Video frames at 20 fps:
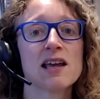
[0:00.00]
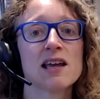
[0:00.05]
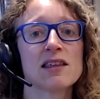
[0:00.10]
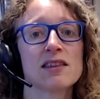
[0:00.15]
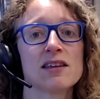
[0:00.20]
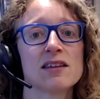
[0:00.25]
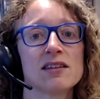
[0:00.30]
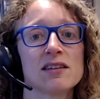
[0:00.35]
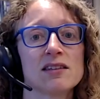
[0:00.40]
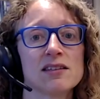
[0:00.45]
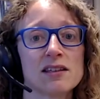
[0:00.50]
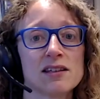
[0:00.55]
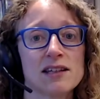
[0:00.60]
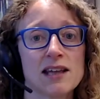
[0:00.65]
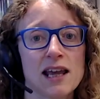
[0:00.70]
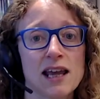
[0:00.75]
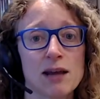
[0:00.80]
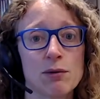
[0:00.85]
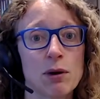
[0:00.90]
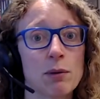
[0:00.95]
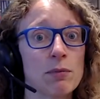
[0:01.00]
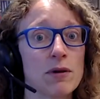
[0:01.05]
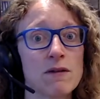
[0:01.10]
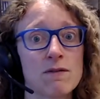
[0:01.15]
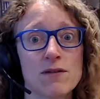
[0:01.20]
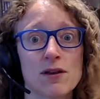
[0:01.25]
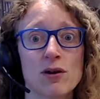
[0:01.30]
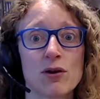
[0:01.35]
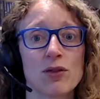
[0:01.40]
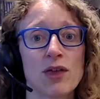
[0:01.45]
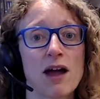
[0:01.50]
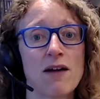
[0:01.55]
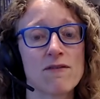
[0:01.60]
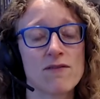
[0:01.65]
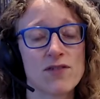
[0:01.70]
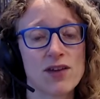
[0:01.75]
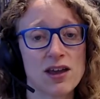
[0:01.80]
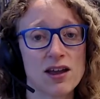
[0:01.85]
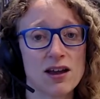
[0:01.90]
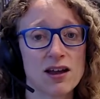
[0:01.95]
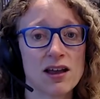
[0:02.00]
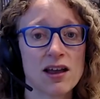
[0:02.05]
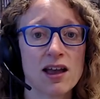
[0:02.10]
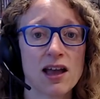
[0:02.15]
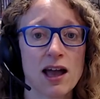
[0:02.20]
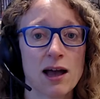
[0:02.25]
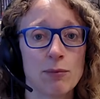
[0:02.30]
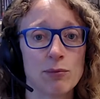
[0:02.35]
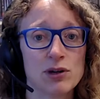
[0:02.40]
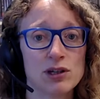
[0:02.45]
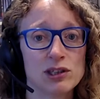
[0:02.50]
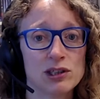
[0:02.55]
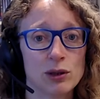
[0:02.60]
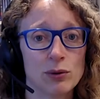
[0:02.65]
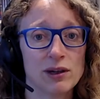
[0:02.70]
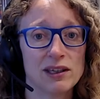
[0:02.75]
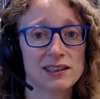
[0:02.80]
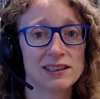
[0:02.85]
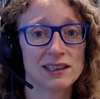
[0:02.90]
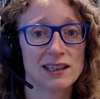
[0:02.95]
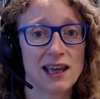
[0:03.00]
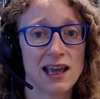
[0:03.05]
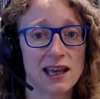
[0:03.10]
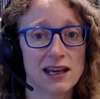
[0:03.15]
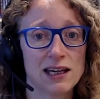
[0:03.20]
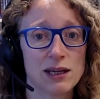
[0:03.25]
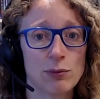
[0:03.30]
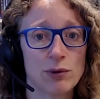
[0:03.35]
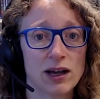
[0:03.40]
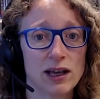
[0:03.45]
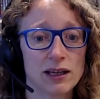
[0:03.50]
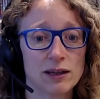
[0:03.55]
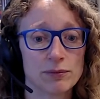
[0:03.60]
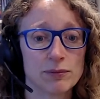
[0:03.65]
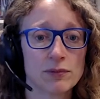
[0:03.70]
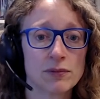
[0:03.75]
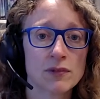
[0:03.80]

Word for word: this is a day when we feel that fear and we do it anyway.